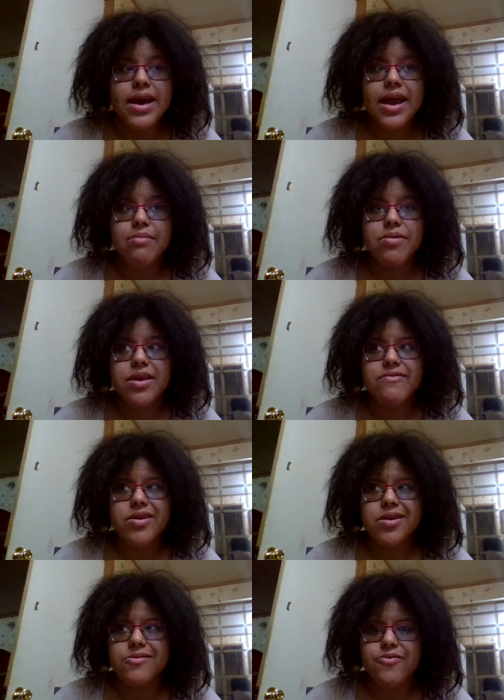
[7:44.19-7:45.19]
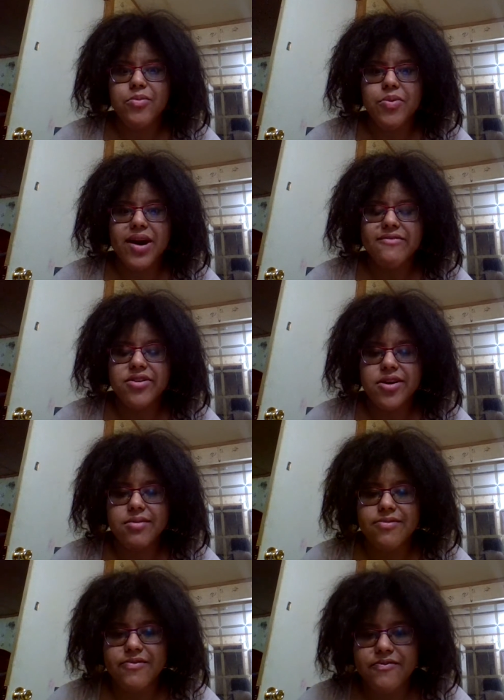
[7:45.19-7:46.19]
And I believe it comes from
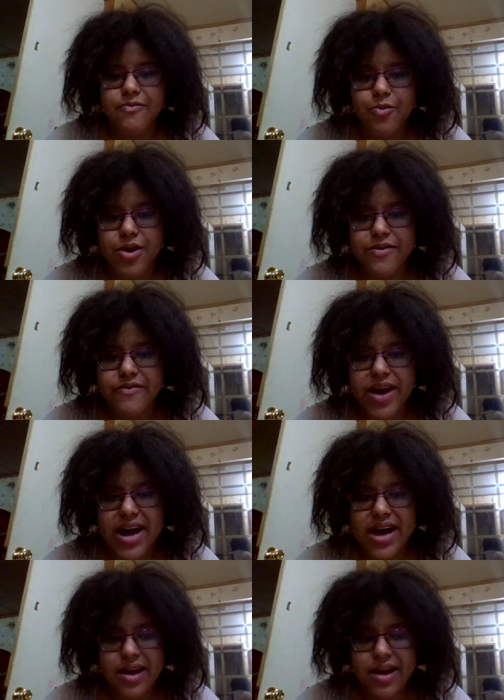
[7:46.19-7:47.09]
Proverbs 1 5.